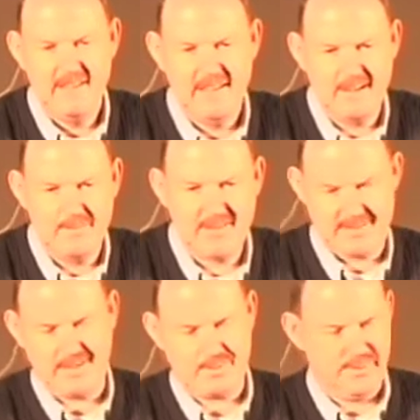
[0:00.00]
because
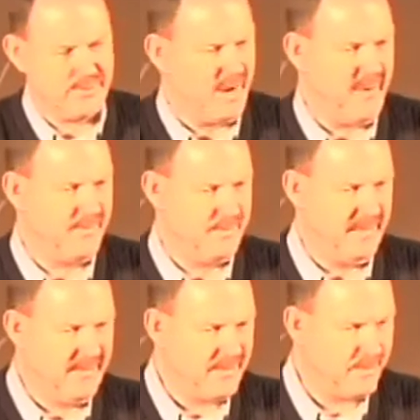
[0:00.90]
um, that's what drives
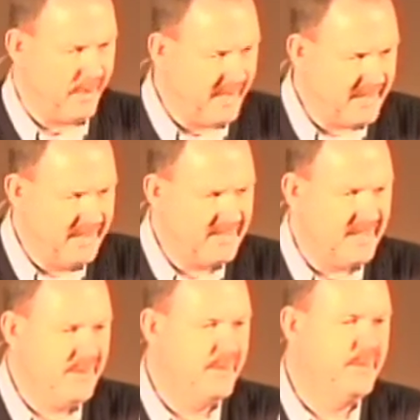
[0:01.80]
me. That's why I
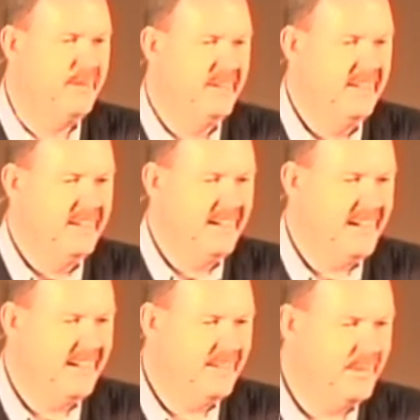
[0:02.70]
continue
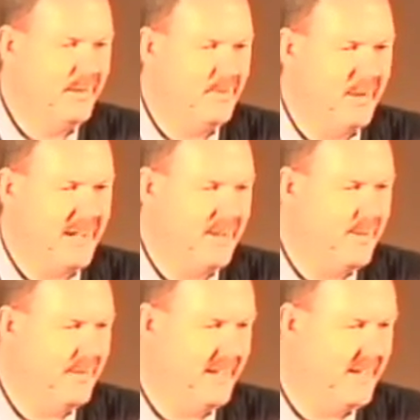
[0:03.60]
uh, doing what I
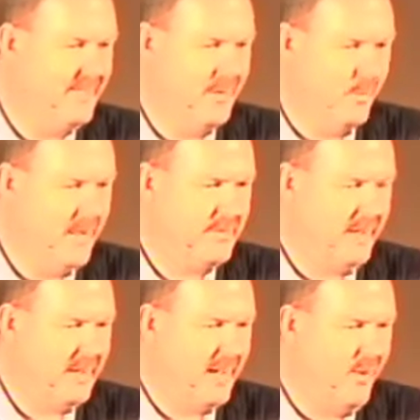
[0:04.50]
do in a given week.
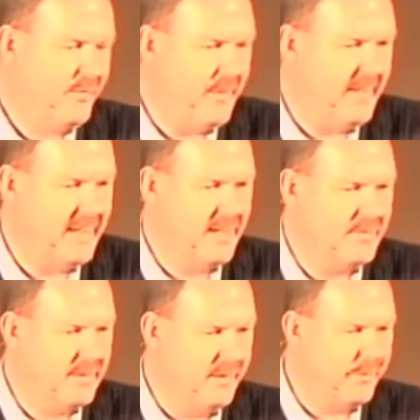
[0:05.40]
So I, I, hopefully that
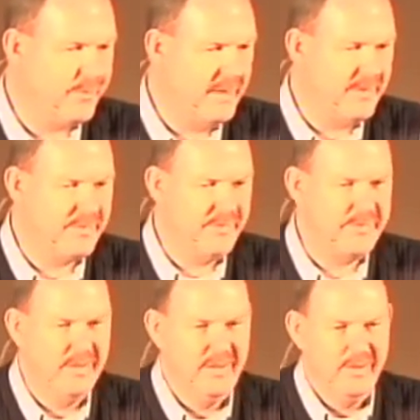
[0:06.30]
gives you a little flavor
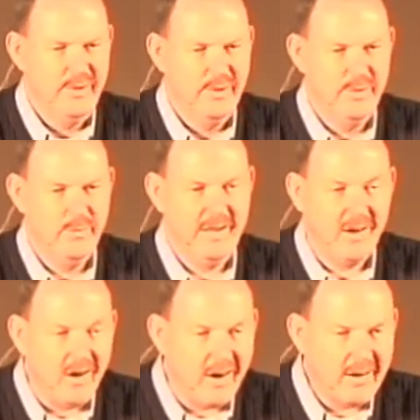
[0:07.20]
of who we
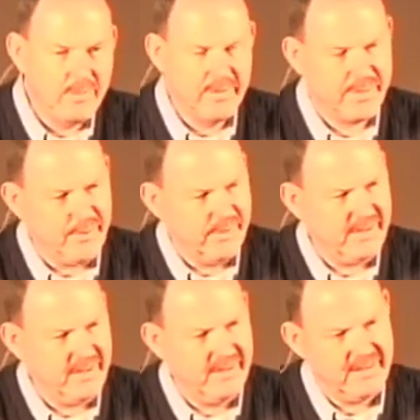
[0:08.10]
are. We're
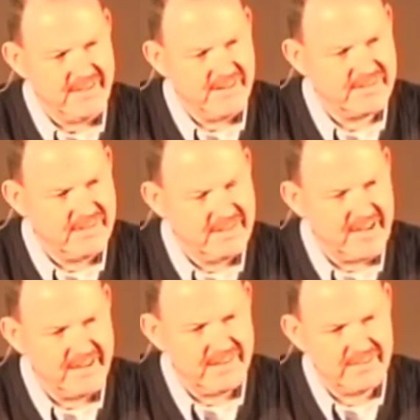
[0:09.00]
13 years in the
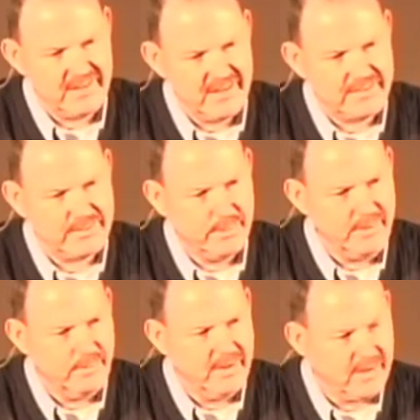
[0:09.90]
United States.
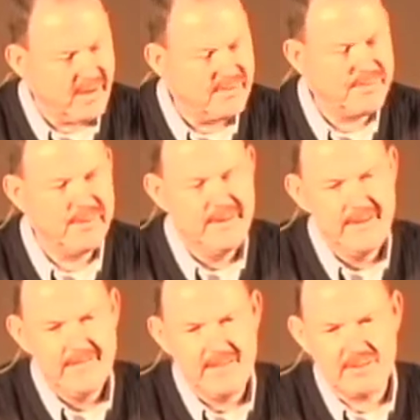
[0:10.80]
We, we love
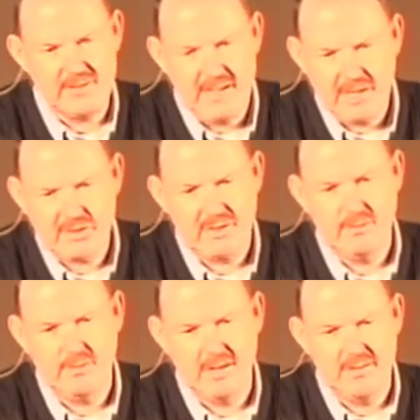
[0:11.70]
this
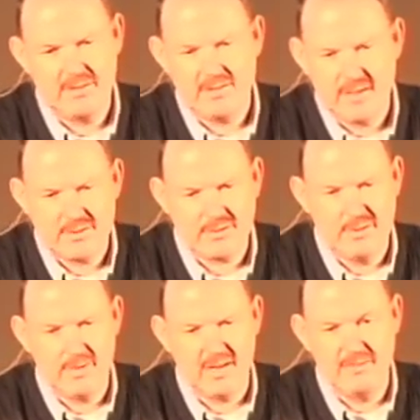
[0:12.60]
nation, we love its
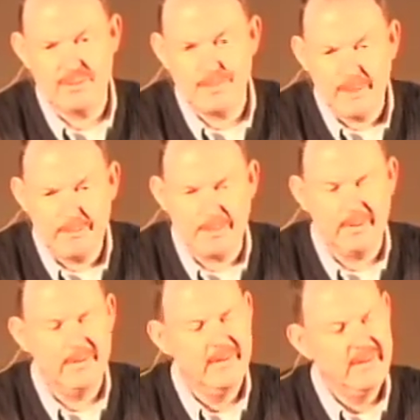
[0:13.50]
history, we love its
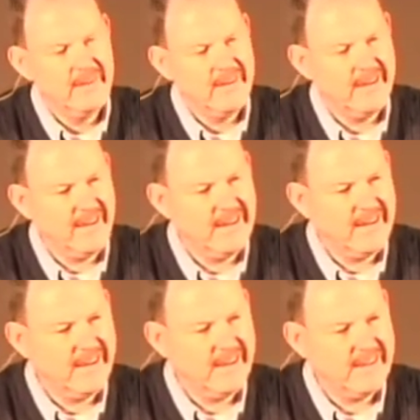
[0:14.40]
people. And
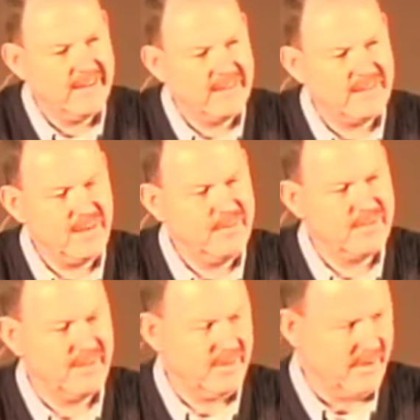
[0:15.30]
uh, it
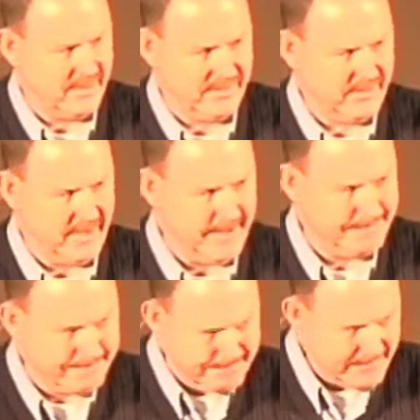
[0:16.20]
seems that God has
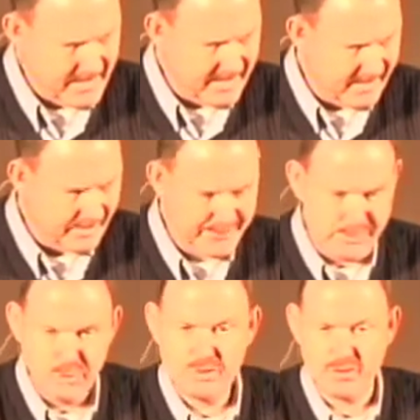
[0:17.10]
got uh, our
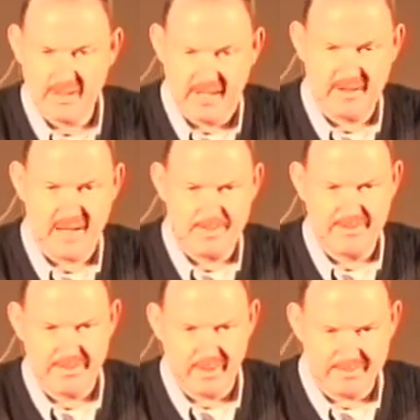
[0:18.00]
future here. I'm
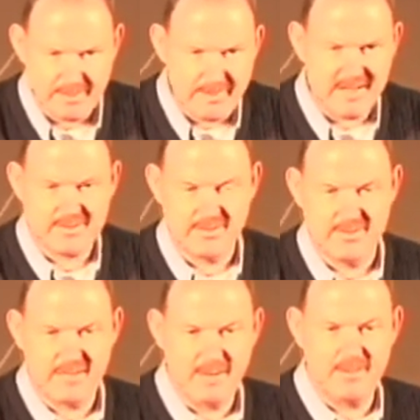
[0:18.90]
involved at
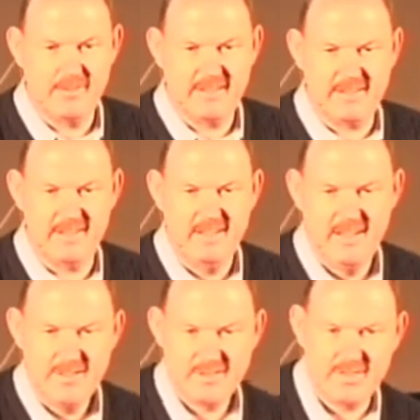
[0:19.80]
Master's Seminary at the
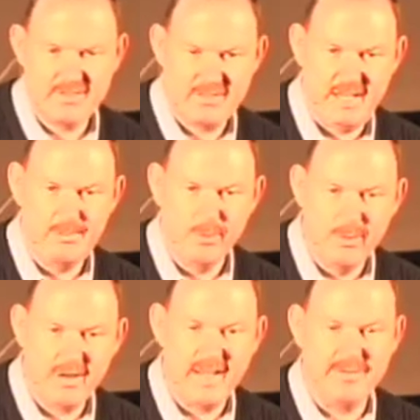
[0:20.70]
trustee
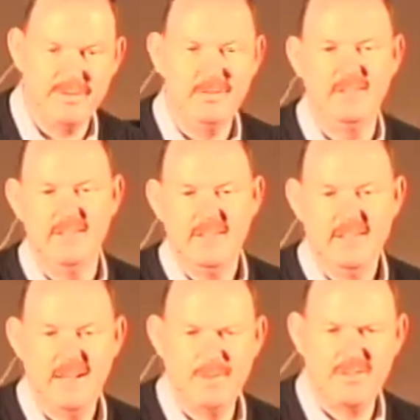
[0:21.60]
board level.
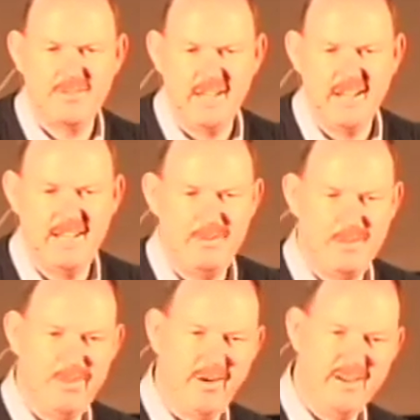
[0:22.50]
I'm excited to
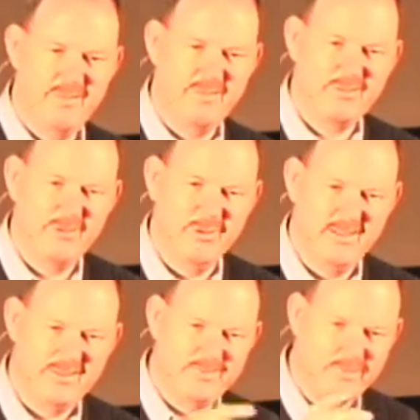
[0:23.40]
be part of a school
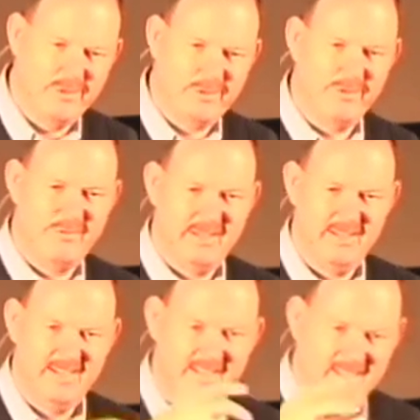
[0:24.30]
that's
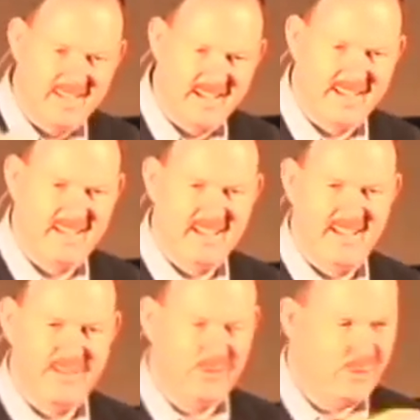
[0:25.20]
producing
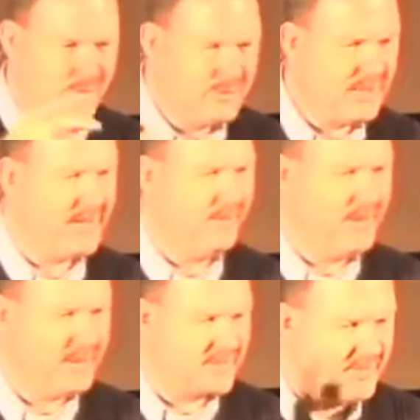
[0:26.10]
uh, a new
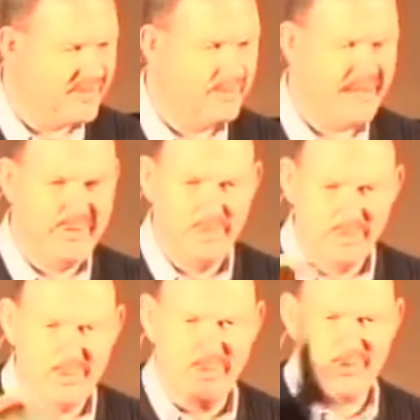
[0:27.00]
generation of men who
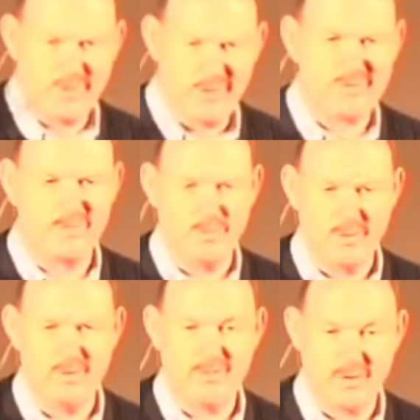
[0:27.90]
will go across the
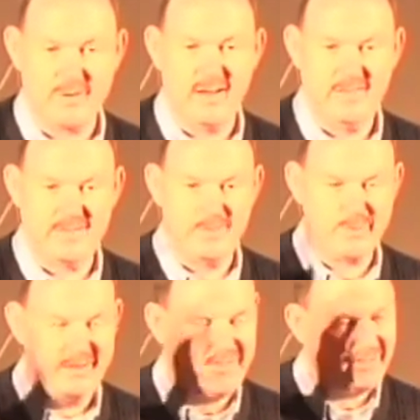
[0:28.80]
world for Christ and
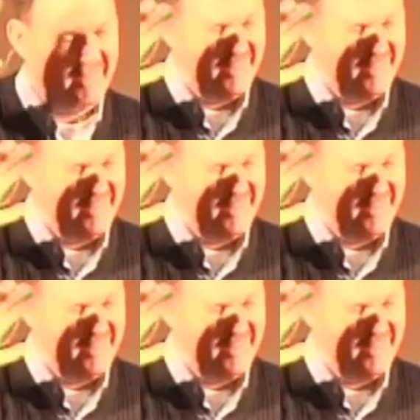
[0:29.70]
preach